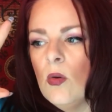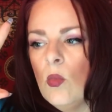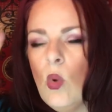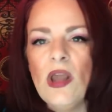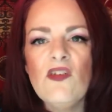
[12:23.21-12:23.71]

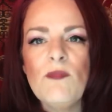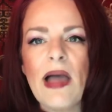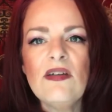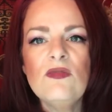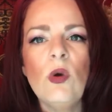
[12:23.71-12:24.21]
What if
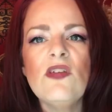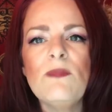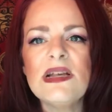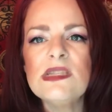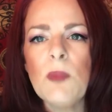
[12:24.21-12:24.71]

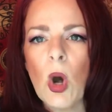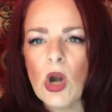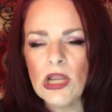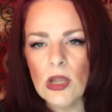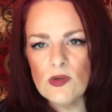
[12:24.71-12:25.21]
my
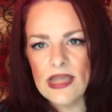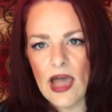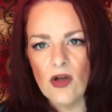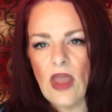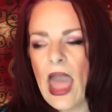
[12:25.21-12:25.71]
spark goes
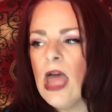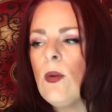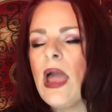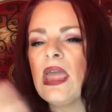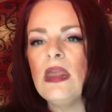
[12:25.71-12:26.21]
out? How
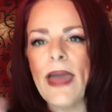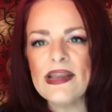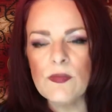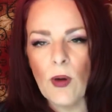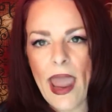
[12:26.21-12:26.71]
do I get
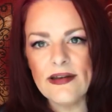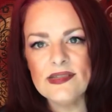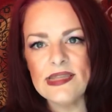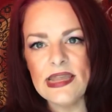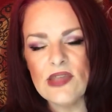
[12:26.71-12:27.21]
back to
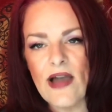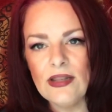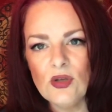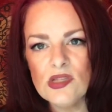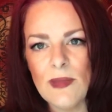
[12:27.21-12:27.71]
practicing if I
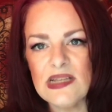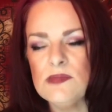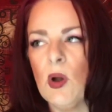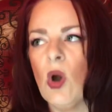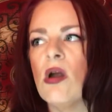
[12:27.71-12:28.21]
lose my
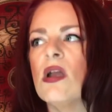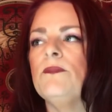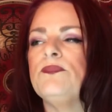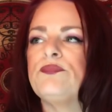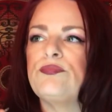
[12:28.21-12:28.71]
spark?